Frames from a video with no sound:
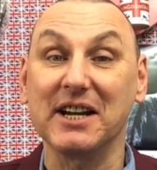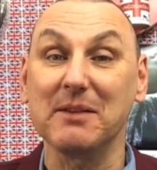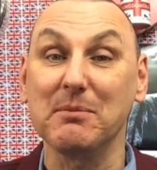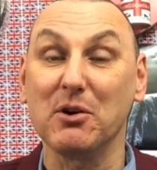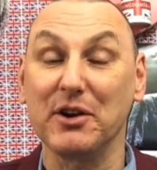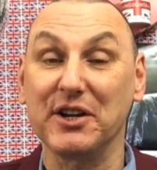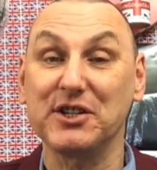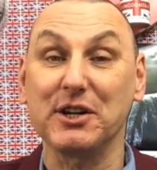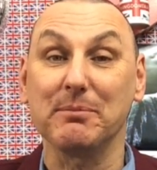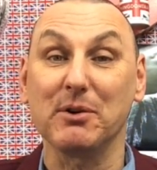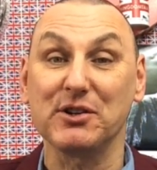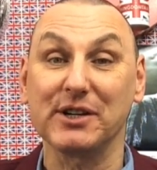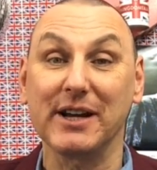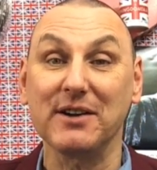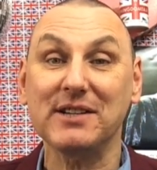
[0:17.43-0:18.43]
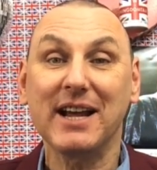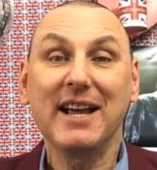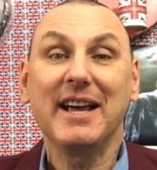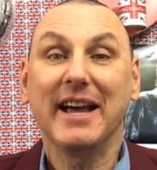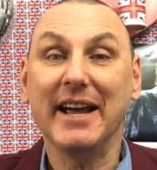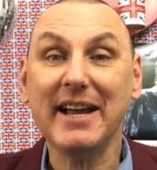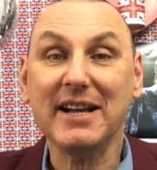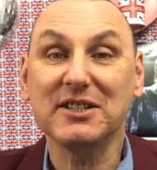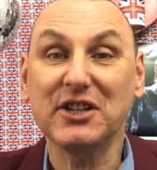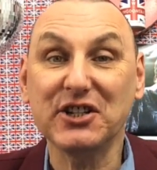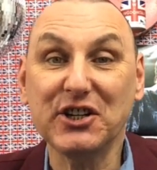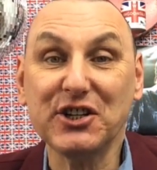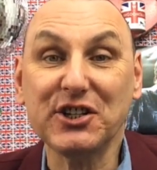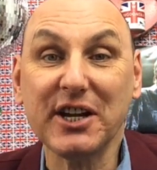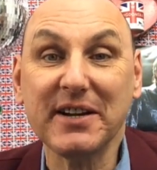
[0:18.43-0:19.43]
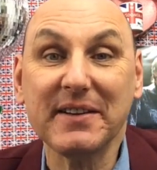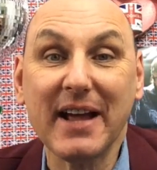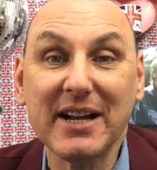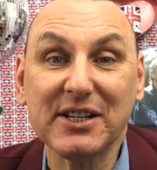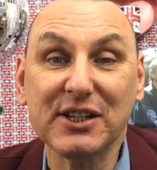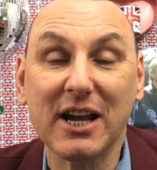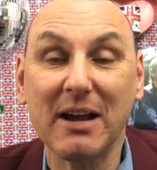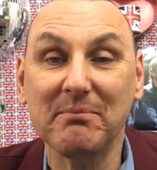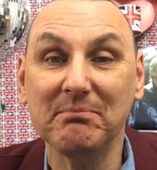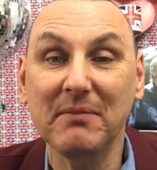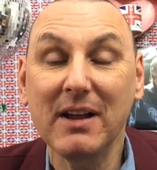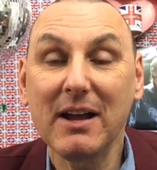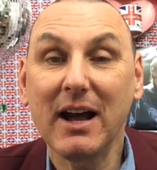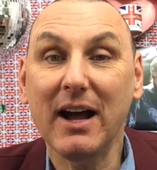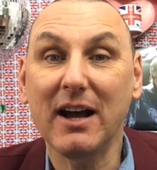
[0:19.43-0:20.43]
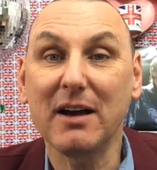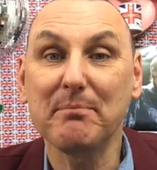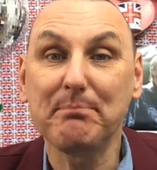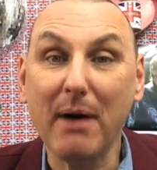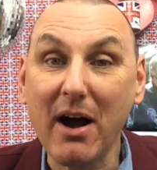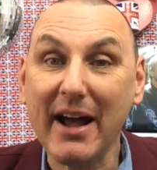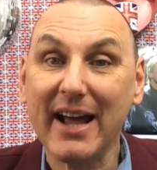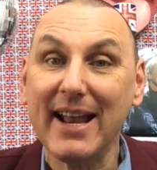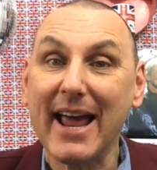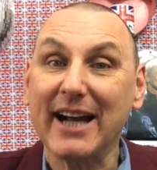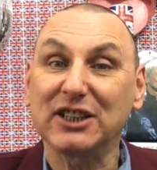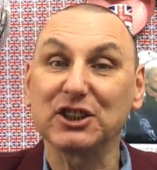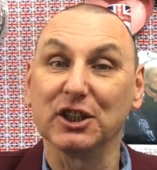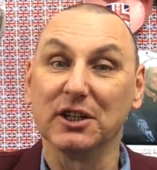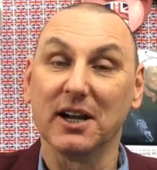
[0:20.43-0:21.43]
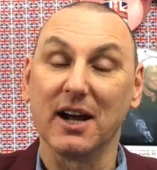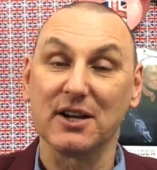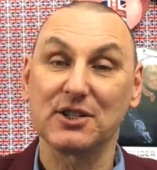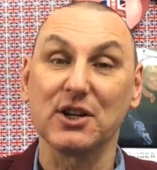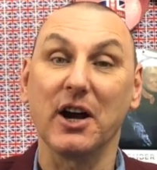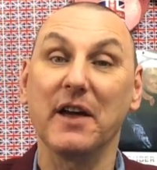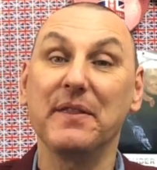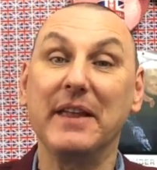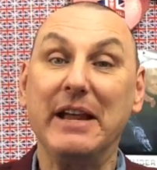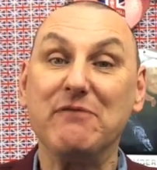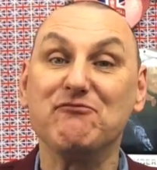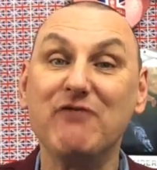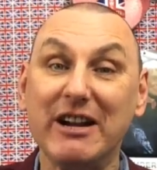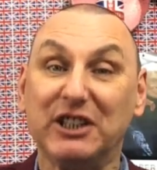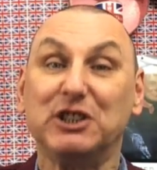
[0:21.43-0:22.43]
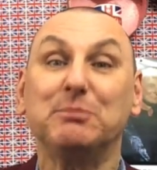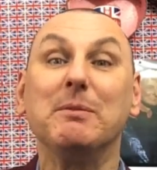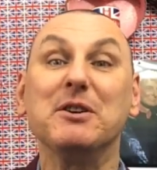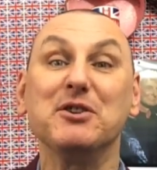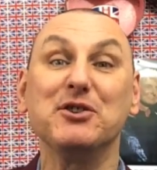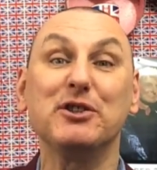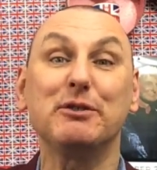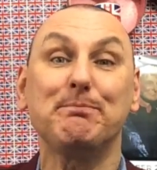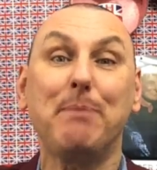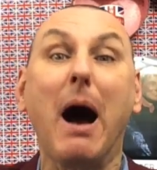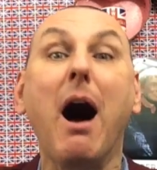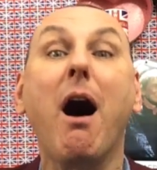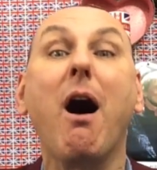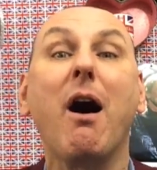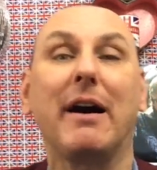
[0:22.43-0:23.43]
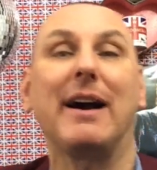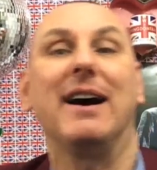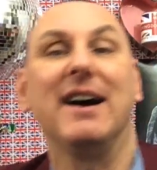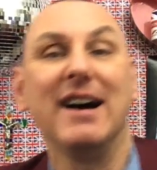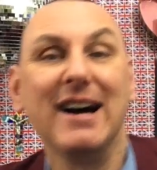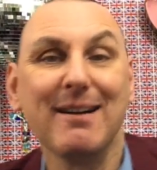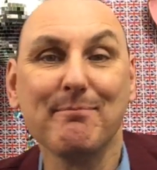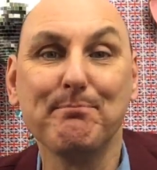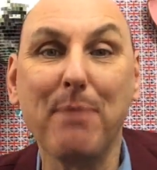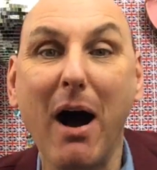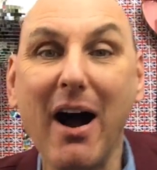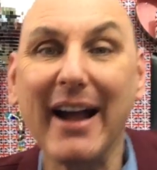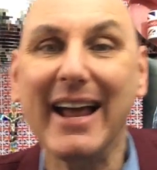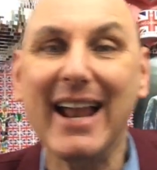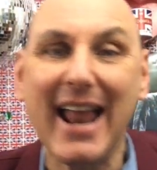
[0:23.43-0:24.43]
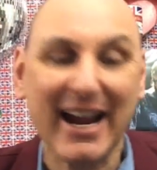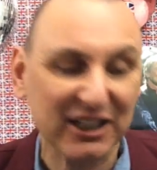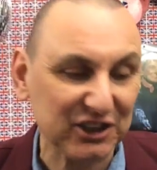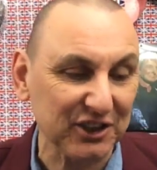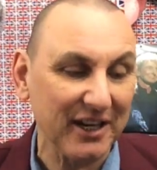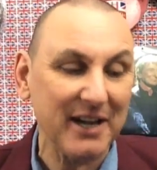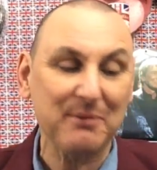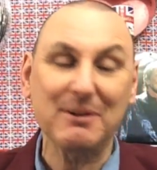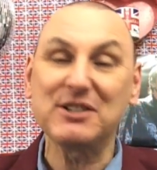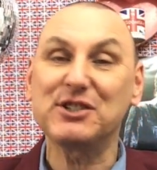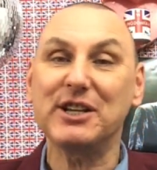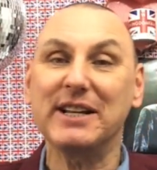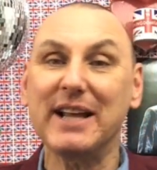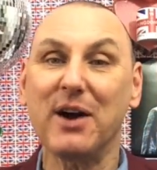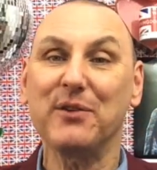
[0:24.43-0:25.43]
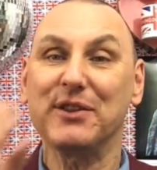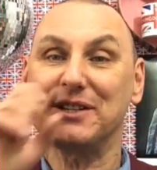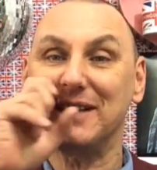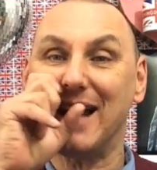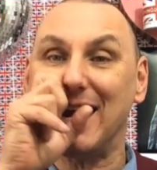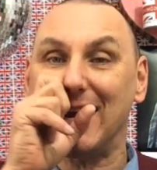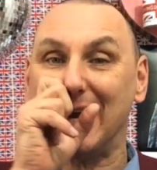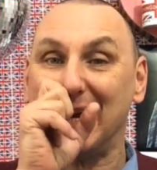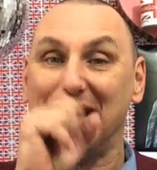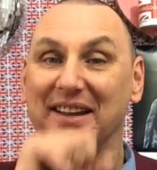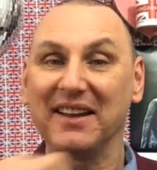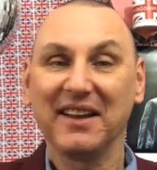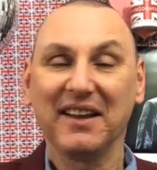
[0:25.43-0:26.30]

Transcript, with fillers: Good morning to you, boys and girls. Yeah, did you see that um, uh, by election last night? The Richmond Park by election. Anyone see that on the telly?